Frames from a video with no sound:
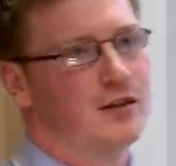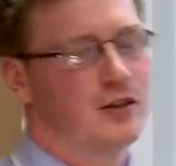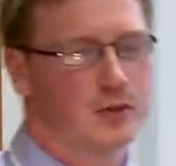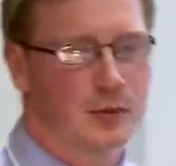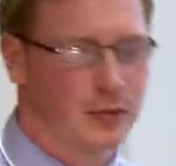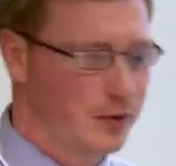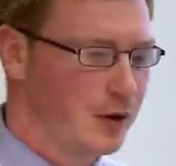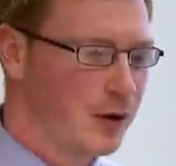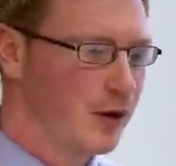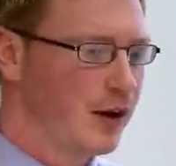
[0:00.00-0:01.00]
Of course,
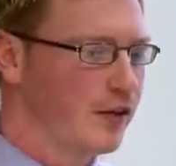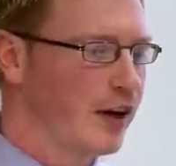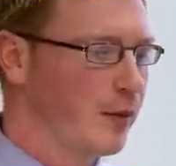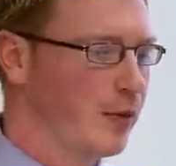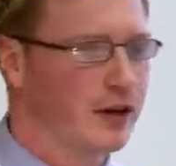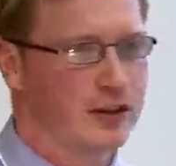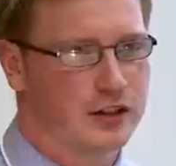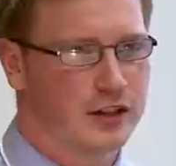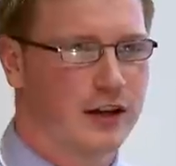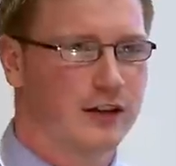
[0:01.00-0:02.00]
whenever you hear
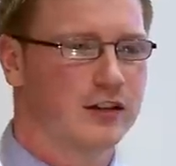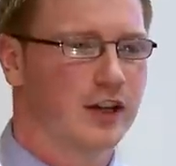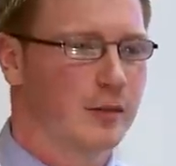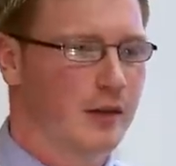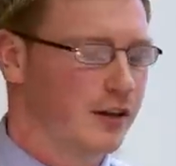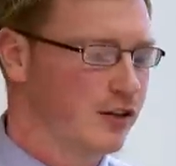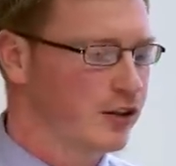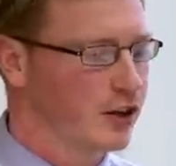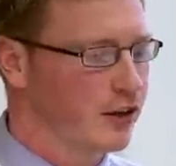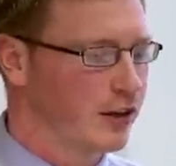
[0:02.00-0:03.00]
projects, you hear timelines
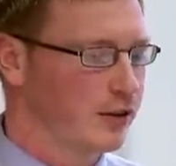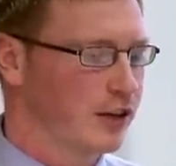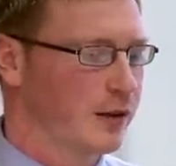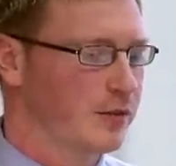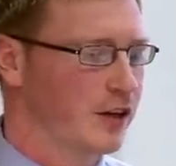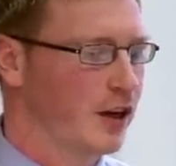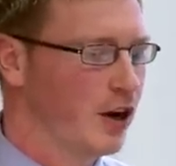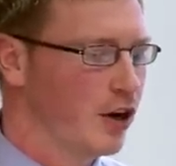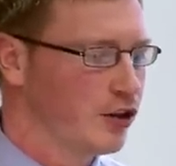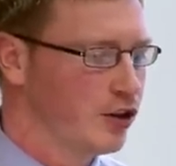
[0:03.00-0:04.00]
or turnaround times
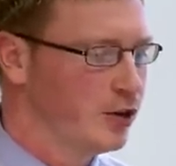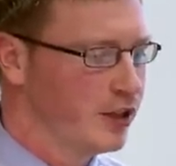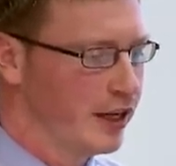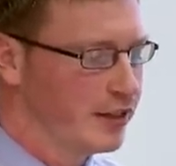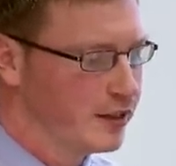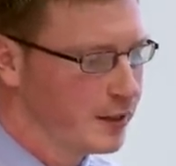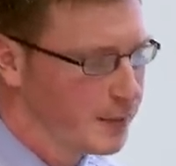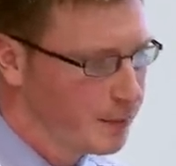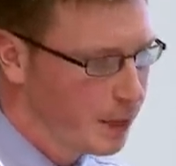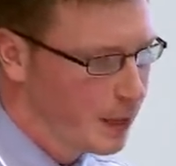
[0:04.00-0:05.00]
or due dates.
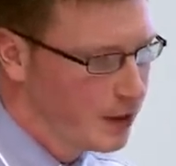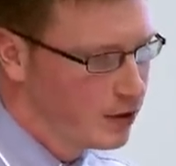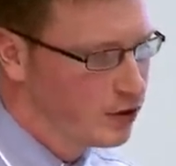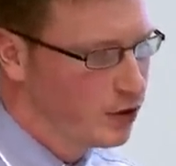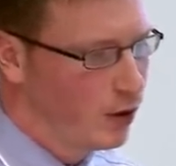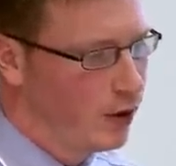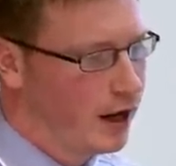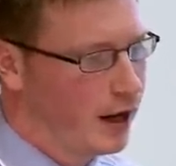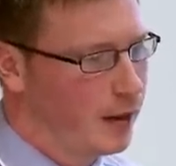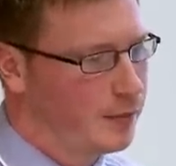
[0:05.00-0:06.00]
So
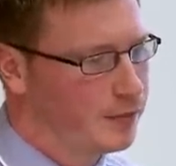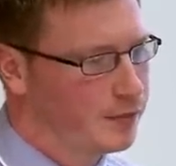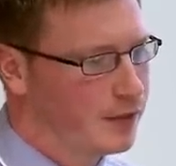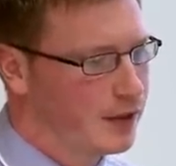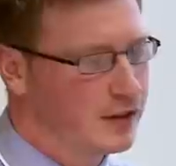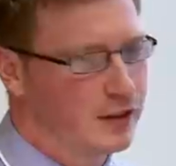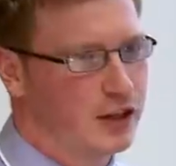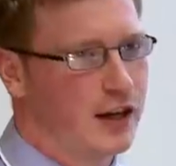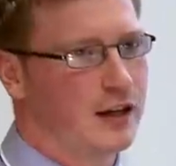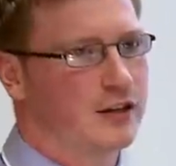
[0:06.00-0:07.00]
this is a
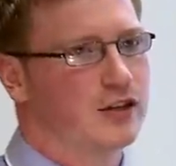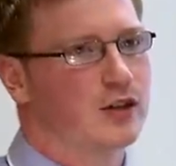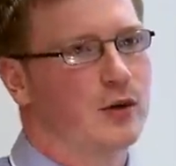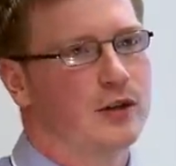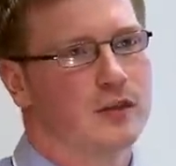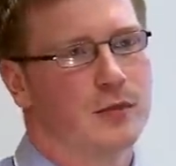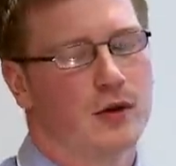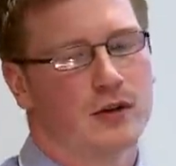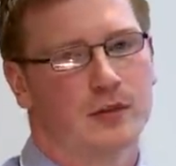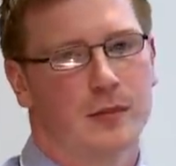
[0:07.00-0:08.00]
challenge, so it's
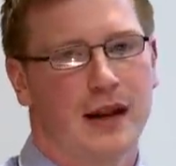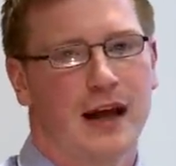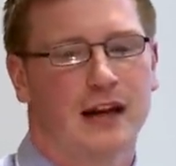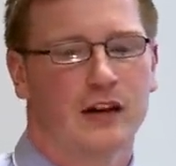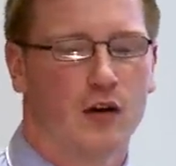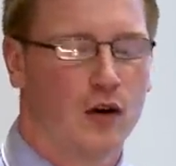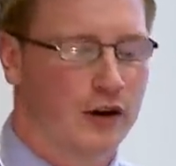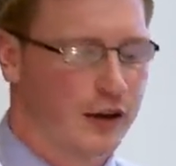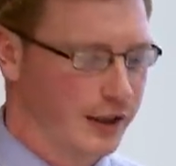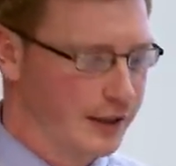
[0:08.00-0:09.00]
important to plan and
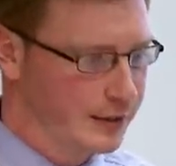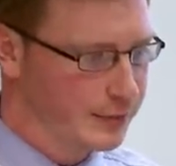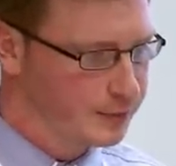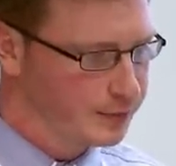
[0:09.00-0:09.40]
organize.